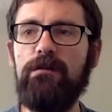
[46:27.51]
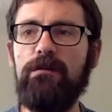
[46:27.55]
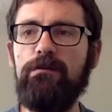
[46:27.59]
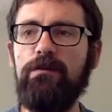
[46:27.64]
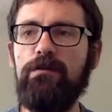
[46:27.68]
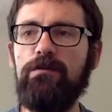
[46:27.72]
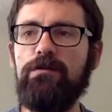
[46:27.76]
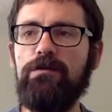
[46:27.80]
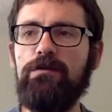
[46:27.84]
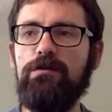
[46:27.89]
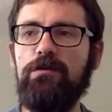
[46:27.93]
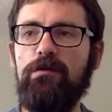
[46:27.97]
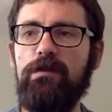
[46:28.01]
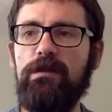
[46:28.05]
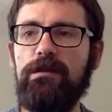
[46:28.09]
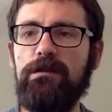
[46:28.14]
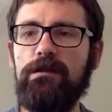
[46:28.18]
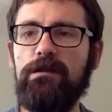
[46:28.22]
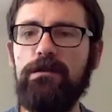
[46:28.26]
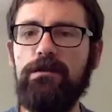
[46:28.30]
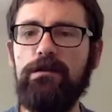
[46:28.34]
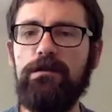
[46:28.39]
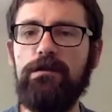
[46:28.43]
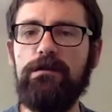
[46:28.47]
I'm not sure there's
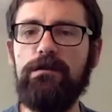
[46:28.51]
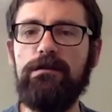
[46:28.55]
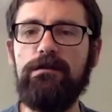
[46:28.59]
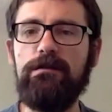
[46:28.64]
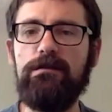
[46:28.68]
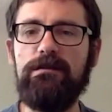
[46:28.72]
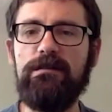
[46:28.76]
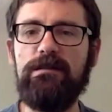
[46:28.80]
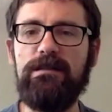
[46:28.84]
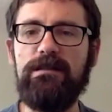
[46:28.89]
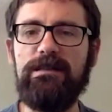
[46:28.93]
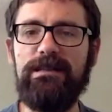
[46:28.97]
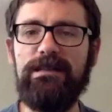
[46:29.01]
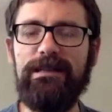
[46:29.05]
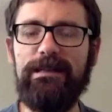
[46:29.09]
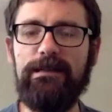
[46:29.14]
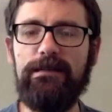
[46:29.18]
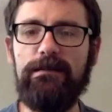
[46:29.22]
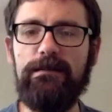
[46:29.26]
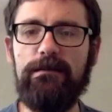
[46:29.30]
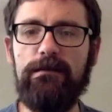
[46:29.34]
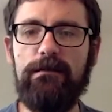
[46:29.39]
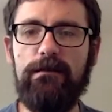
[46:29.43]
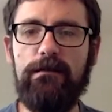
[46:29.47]
a good,
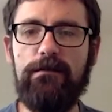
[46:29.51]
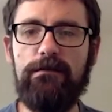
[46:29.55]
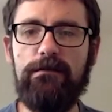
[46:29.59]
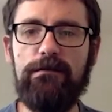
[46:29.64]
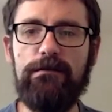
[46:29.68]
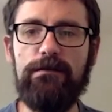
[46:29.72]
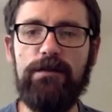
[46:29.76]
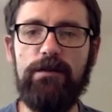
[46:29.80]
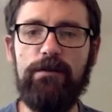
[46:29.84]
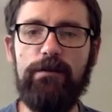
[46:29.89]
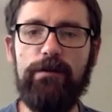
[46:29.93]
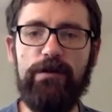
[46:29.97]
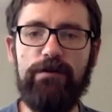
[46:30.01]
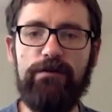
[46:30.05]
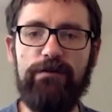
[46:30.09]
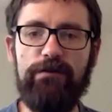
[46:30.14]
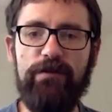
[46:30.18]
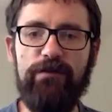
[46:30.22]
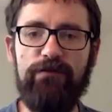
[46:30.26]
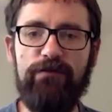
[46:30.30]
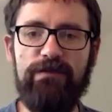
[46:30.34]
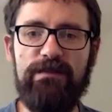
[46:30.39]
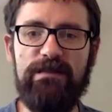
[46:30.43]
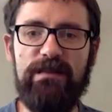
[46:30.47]
succinct answer to it. Or if
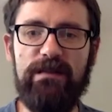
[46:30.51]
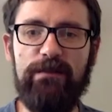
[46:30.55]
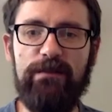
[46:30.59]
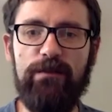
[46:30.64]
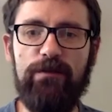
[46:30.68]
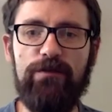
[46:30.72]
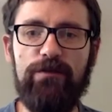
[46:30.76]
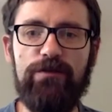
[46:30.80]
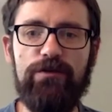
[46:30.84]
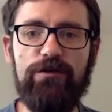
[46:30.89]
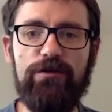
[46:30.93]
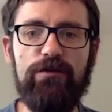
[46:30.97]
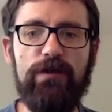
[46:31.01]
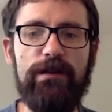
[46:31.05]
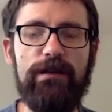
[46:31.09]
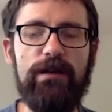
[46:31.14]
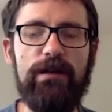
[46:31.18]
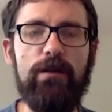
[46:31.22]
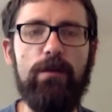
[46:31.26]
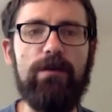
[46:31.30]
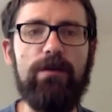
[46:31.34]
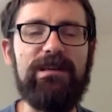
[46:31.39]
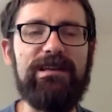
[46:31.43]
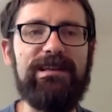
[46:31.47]
there is, I'm not sure I
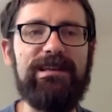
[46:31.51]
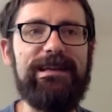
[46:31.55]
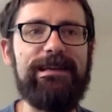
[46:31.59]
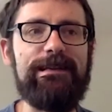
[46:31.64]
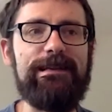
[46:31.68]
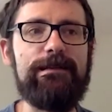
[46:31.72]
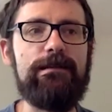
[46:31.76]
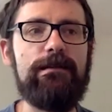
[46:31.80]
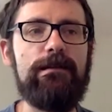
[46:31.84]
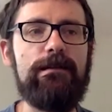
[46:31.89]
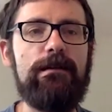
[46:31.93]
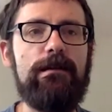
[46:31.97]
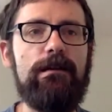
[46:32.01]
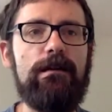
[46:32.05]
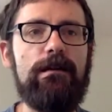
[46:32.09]
know what it is.